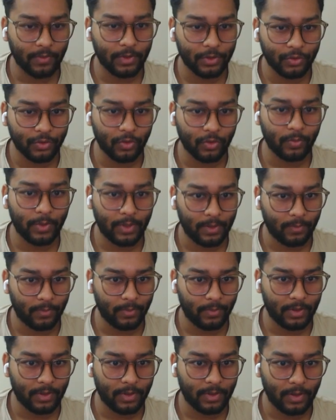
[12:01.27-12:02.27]
it will show
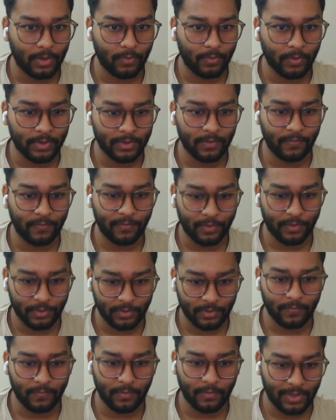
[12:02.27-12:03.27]
me in a bit what's the
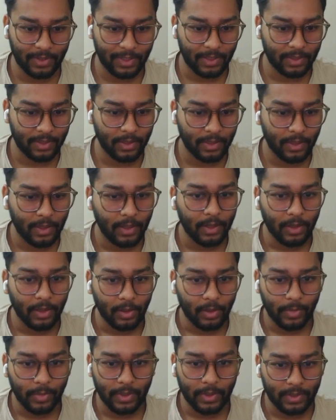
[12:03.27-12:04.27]
version for that,
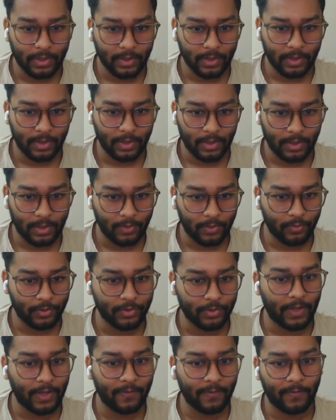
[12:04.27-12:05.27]
but
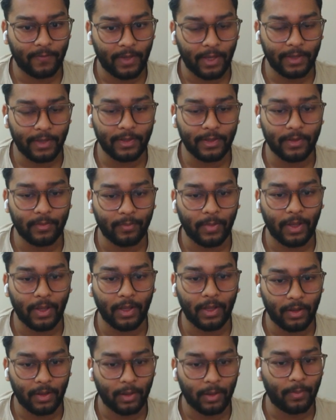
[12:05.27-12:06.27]
we should have
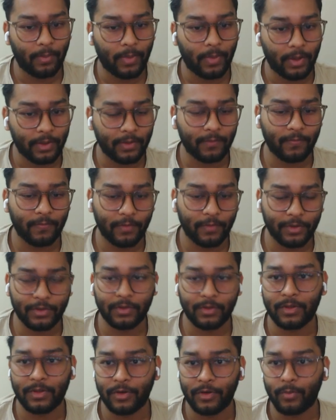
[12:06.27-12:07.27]
either Python
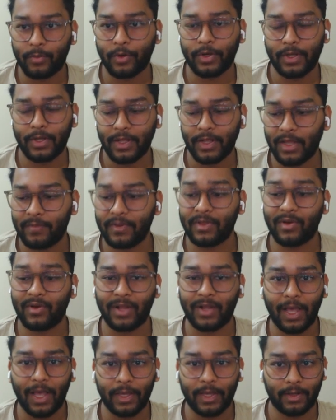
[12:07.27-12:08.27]
version
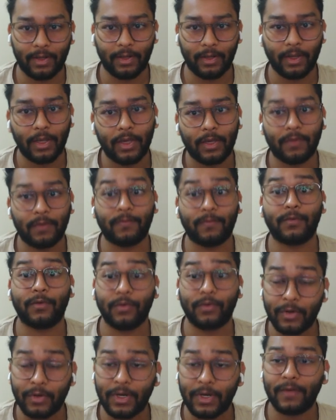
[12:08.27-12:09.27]
3.11 or higher.
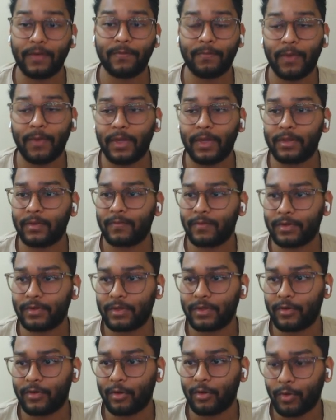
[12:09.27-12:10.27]
If you don't have
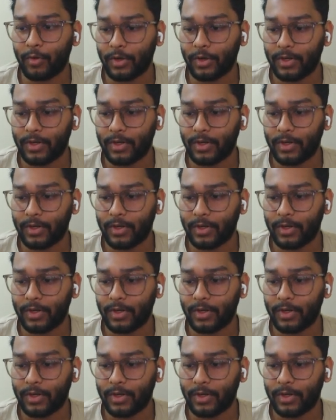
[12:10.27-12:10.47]
Python version